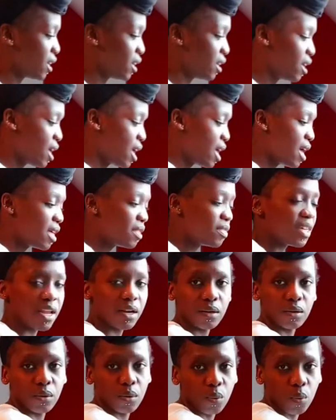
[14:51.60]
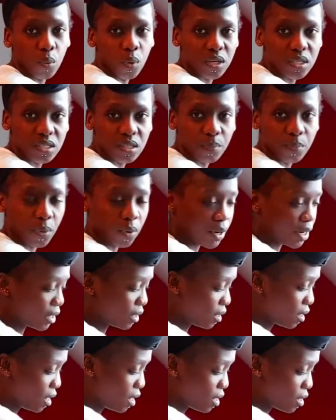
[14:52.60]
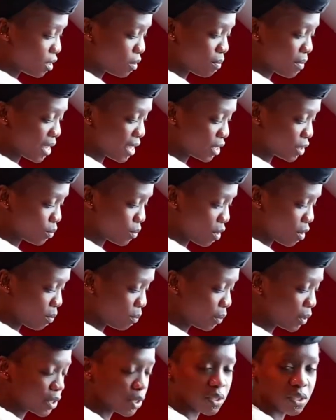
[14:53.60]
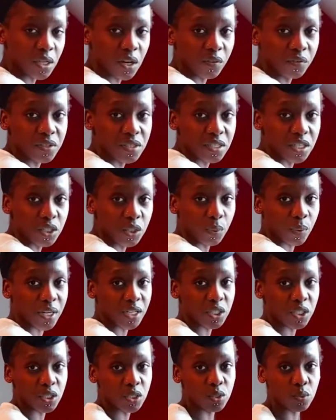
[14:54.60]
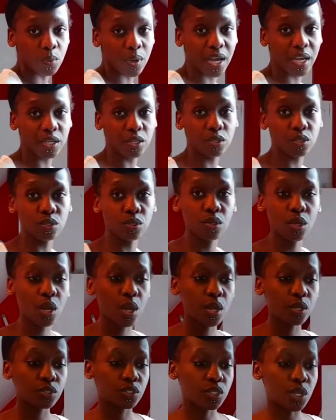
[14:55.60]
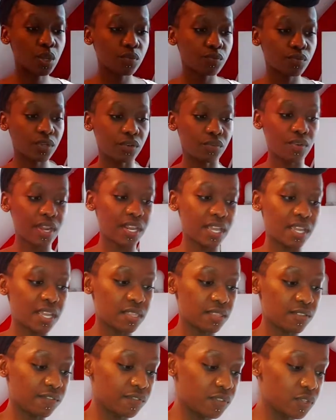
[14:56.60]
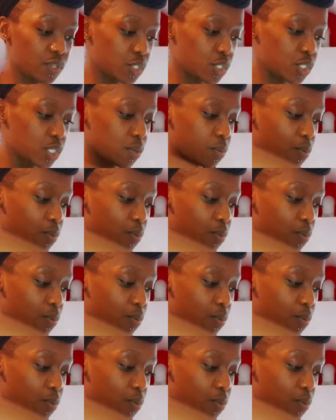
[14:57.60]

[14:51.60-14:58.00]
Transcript: it, then what's the point? You may as well put yourself in situations where you don't regret it in the future,